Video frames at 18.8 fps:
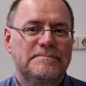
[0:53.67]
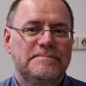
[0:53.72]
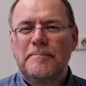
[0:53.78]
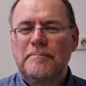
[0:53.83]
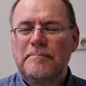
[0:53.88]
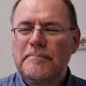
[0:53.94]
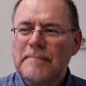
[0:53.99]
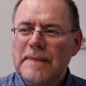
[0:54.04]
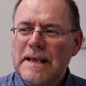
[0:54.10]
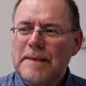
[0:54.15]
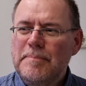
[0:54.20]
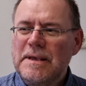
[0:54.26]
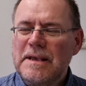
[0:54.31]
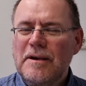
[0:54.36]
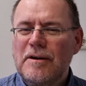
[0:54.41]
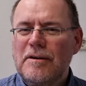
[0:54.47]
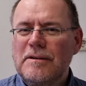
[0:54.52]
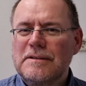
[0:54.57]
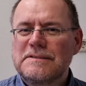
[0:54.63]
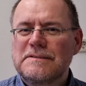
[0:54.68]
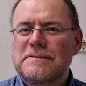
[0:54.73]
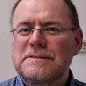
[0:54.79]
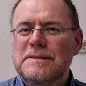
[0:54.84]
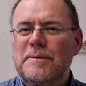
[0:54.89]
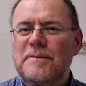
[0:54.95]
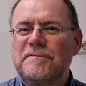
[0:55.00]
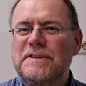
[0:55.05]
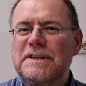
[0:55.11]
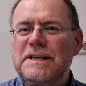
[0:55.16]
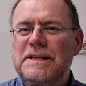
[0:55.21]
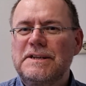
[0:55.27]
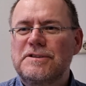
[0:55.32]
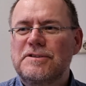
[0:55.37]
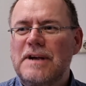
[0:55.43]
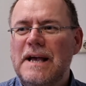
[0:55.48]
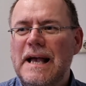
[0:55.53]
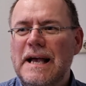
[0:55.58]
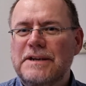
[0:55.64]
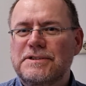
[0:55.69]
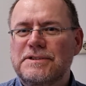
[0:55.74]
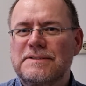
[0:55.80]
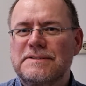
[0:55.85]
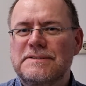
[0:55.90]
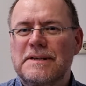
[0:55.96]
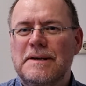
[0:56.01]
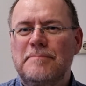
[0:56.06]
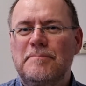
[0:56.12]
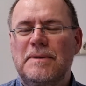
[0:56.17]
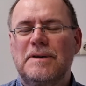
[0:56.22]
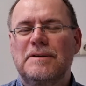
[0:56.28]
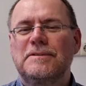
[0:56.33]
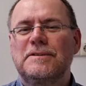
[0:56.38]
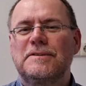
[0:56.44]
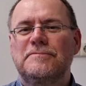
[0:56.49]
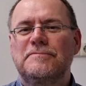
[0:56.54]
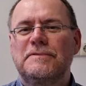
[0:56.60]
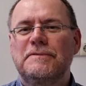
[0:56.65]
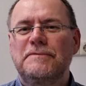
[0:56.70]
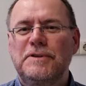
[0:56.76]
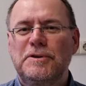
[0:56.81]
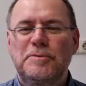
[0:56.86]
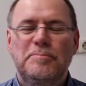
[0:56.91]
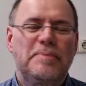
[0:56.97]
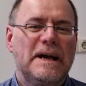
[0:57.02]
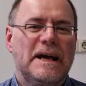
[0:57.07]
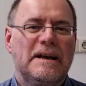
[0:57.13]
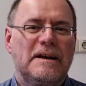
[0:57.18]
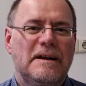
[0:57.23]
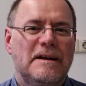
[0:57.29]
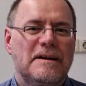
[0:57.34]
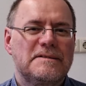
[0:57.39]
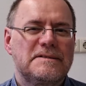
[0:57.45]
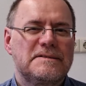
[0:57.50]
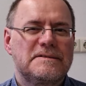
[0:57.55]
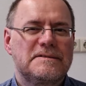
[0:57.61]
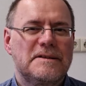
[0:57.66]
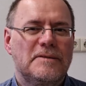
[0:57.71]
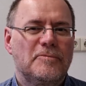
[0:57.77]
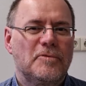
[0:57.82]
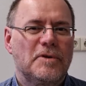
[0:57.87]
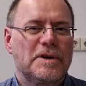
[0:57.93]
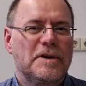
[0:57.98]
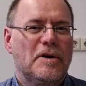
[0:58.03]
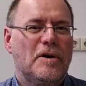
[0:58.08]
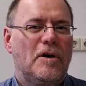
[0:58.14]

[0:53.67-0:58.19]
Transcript: Maybe also some of the interactions among the review panel are somewhat